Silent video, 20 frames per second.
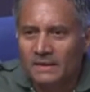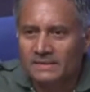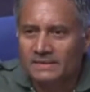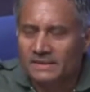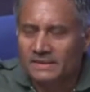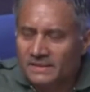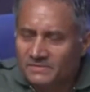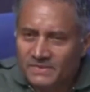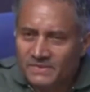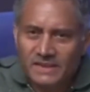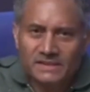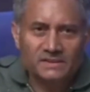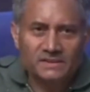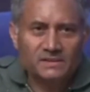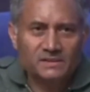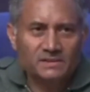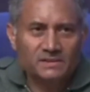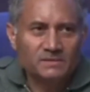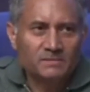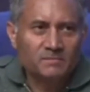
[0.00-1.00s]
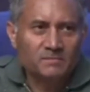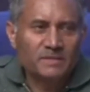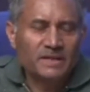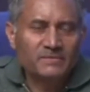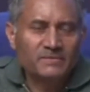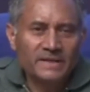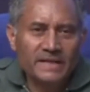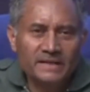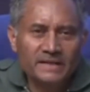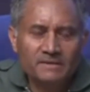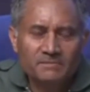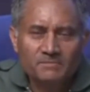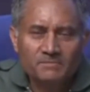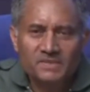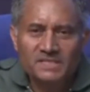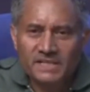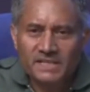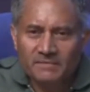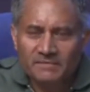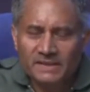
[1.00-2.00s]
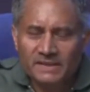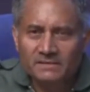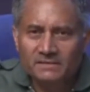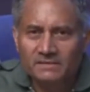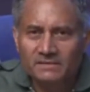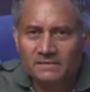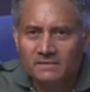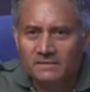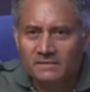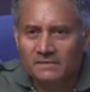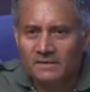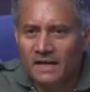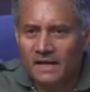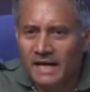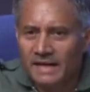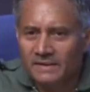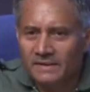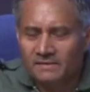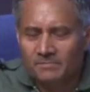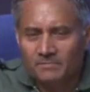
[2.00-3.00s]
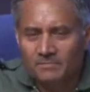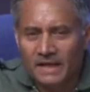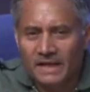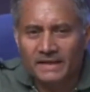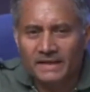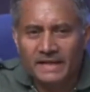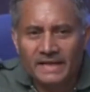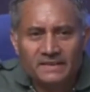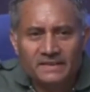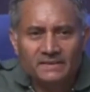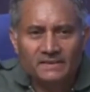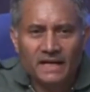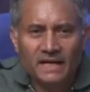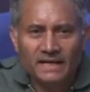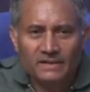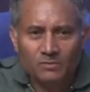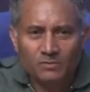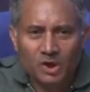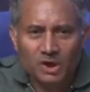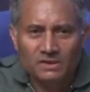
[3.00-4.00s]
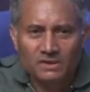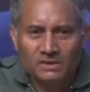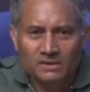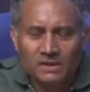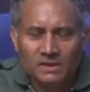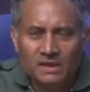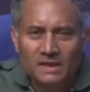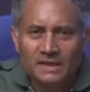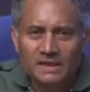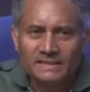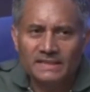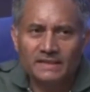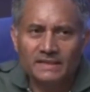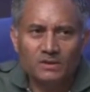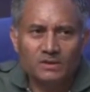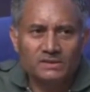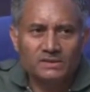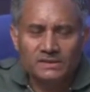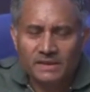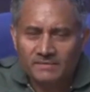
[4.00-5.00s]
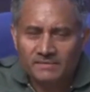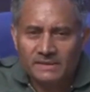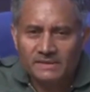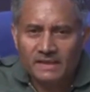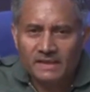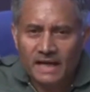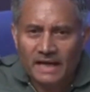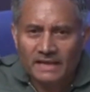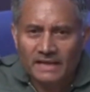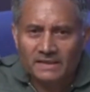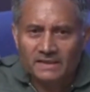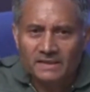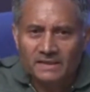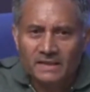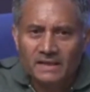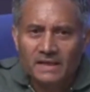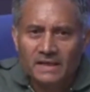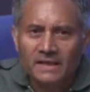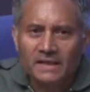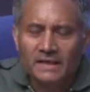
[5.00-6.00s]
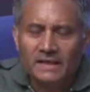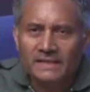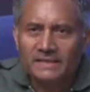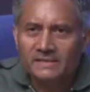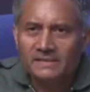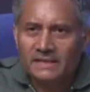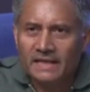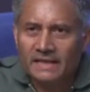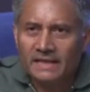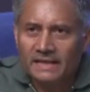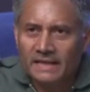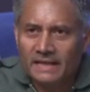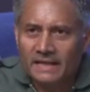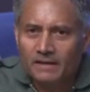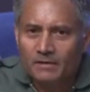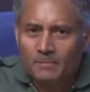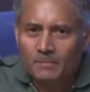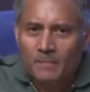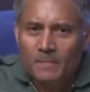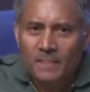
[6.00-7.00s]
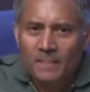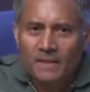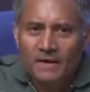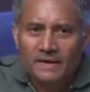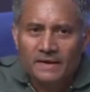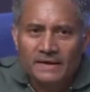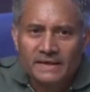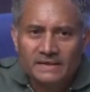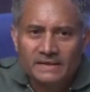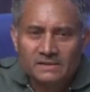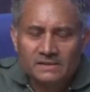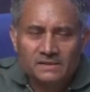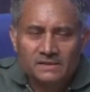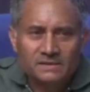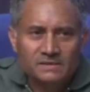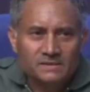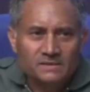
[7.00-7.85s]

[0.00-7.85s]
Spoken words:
The difference between 7th night and 8th night was that on 7th night, he sent in his